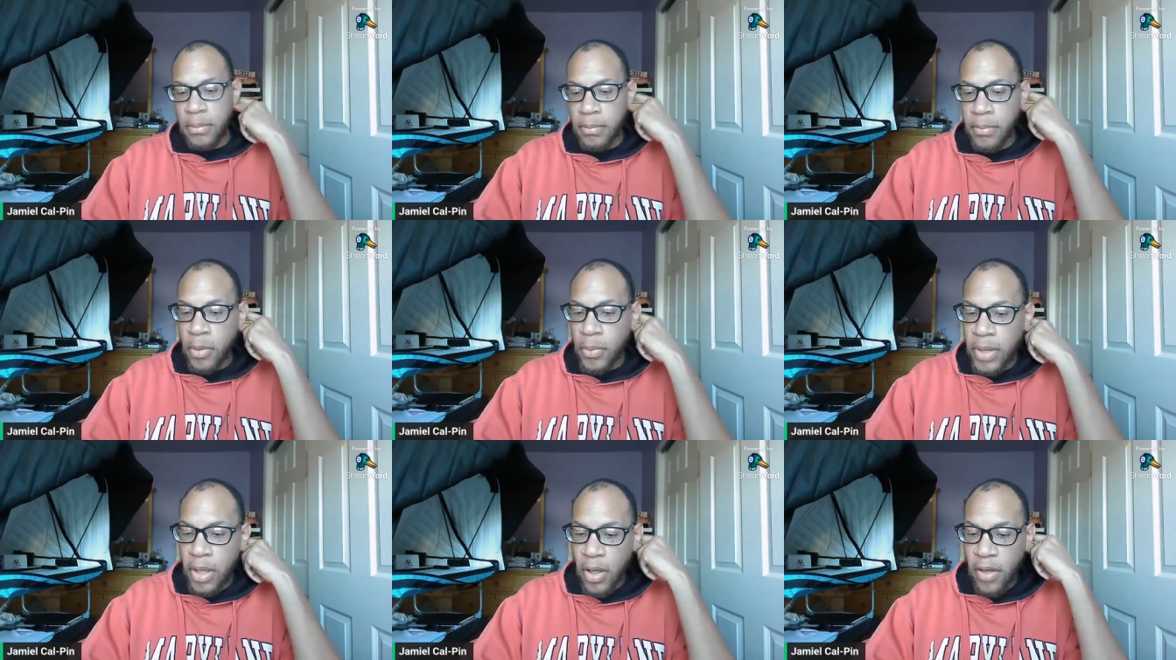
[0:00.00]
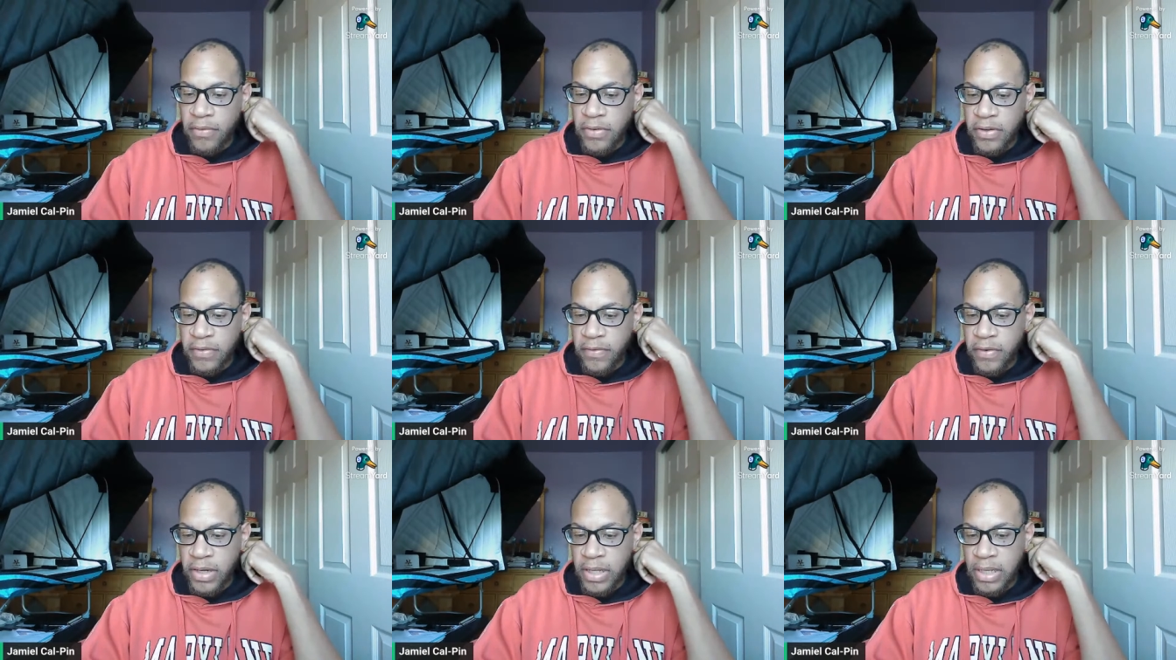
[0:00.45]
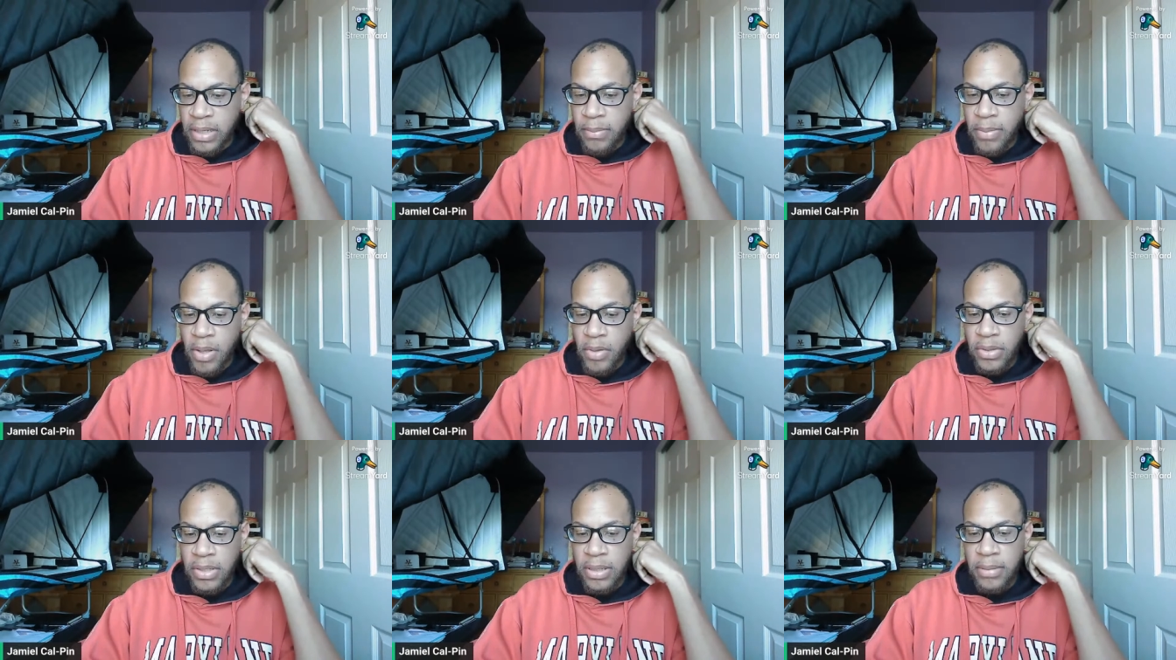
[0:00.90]
but we often forget
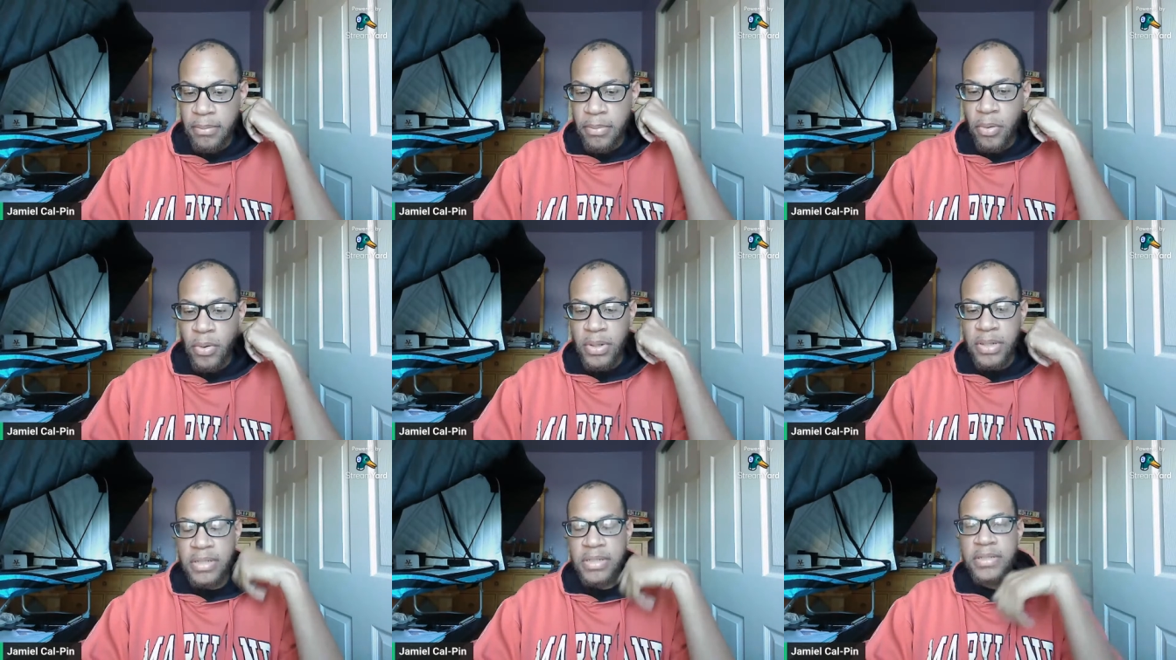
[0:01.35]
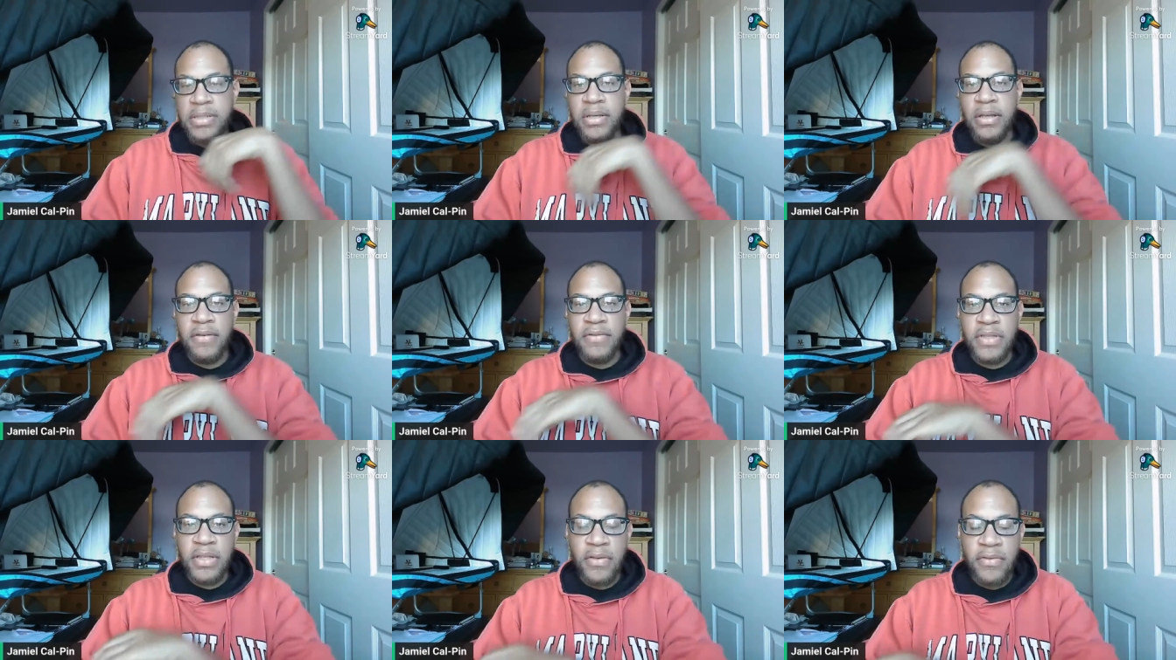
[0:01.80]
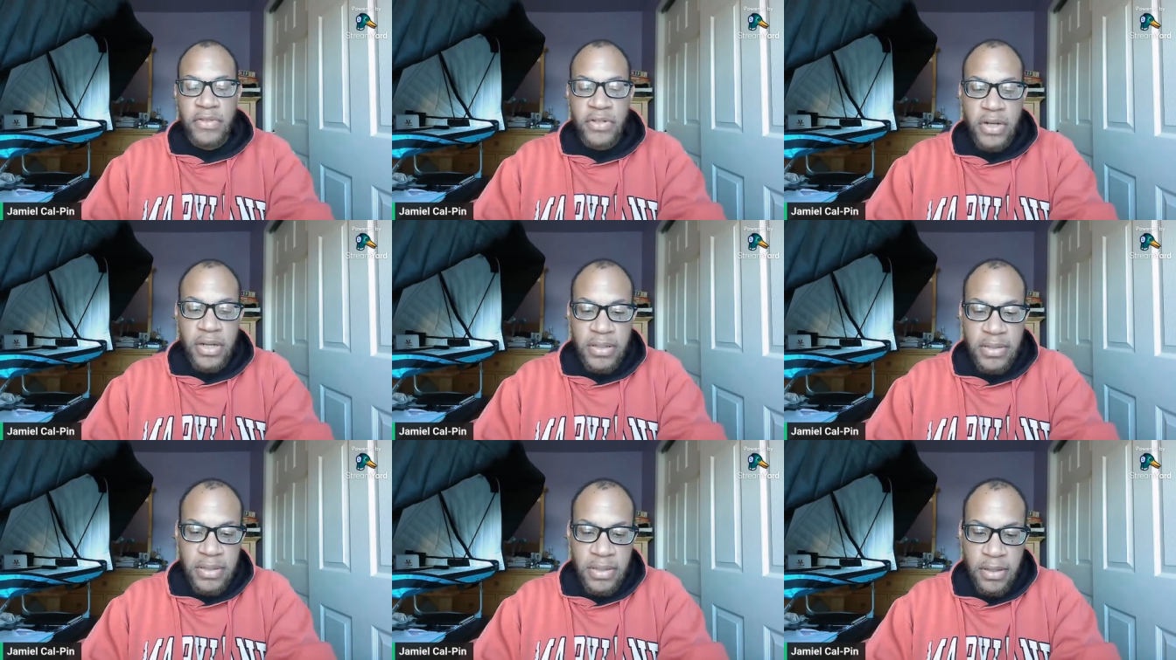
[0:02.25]
about the importance of self
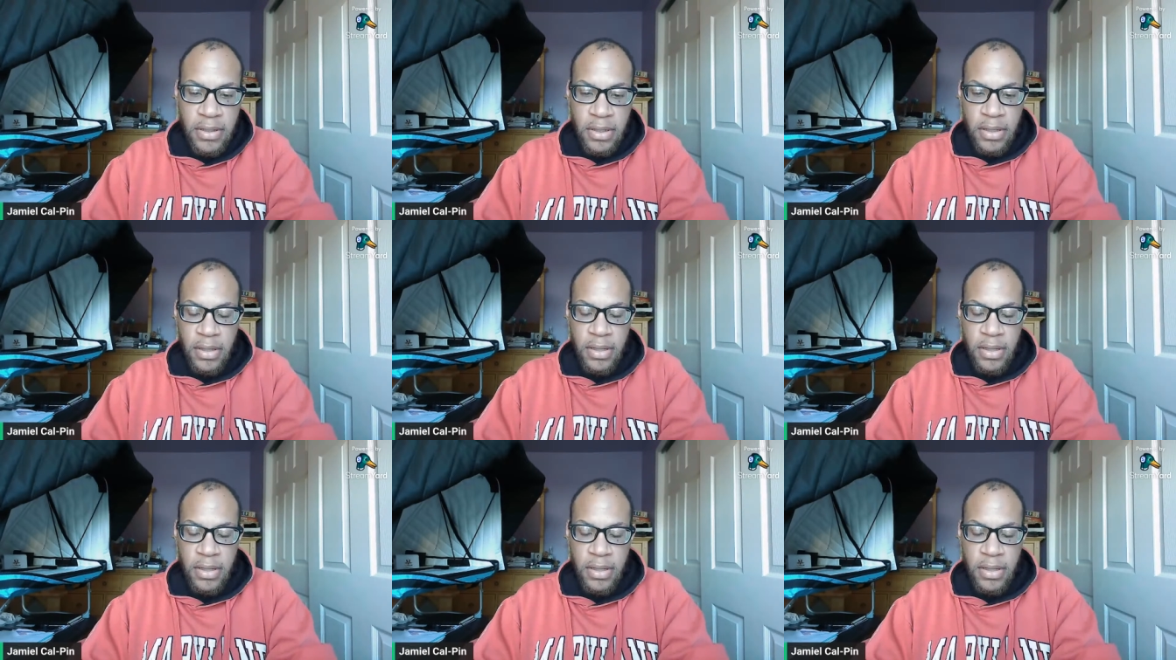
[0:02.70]
trust.